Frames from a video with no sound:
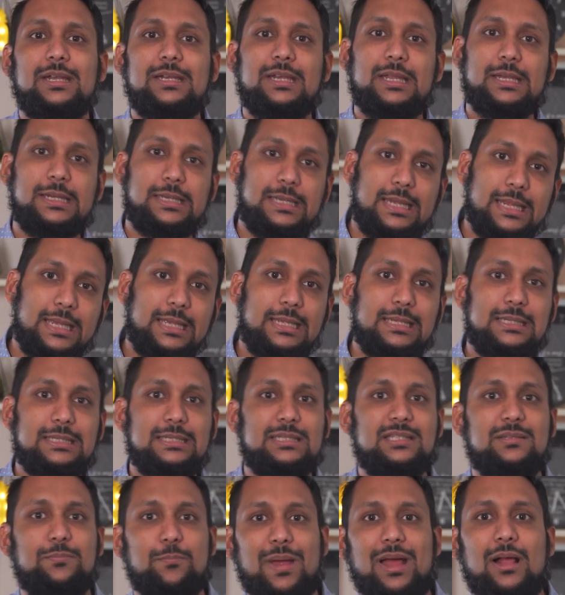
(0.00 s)
the
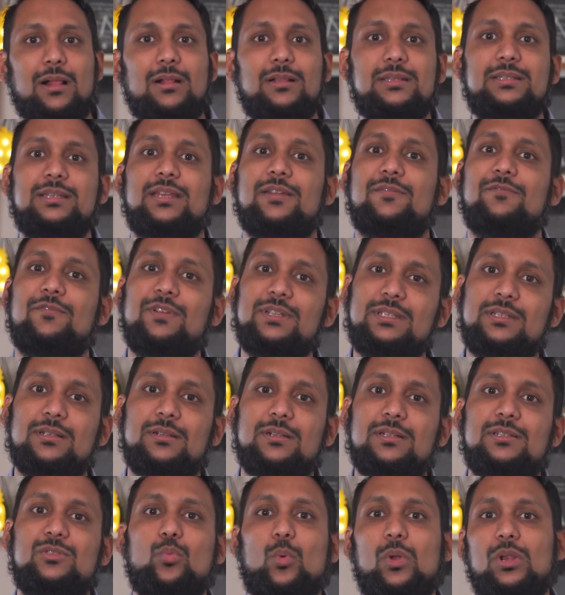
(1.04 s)
dings, bells and
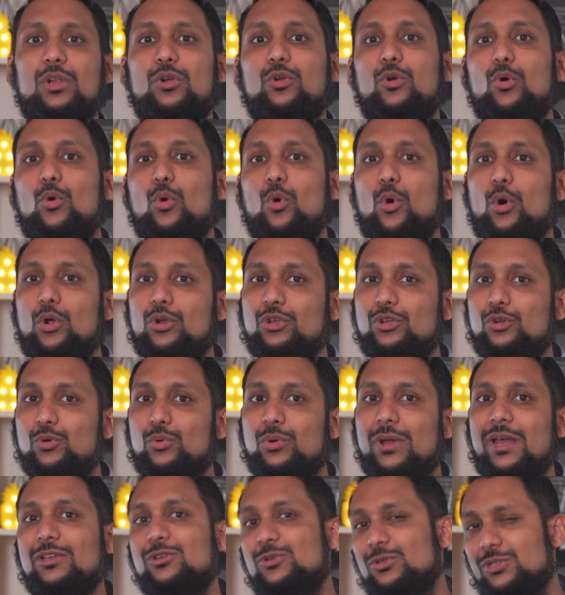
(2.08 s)
whistles will grow on
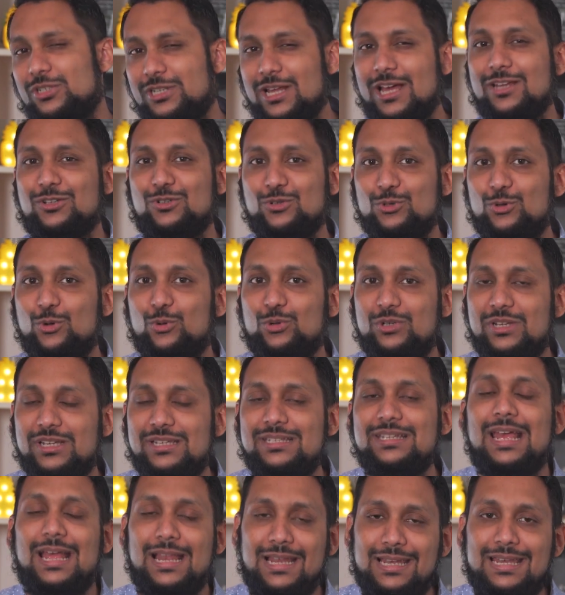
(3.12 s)
you and you start to
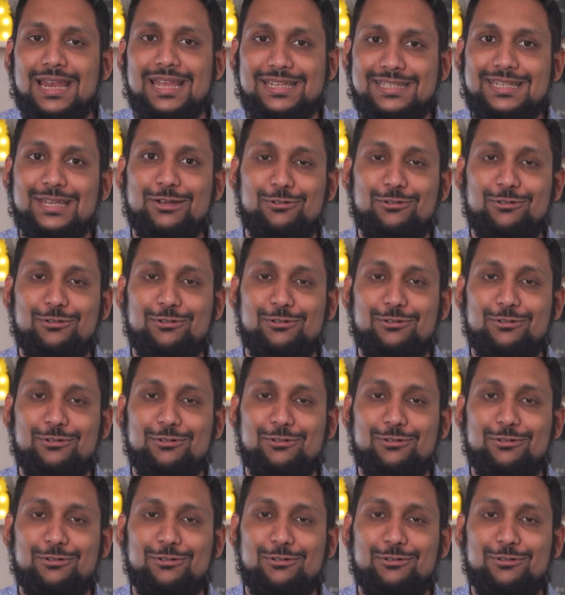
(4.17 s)
notice less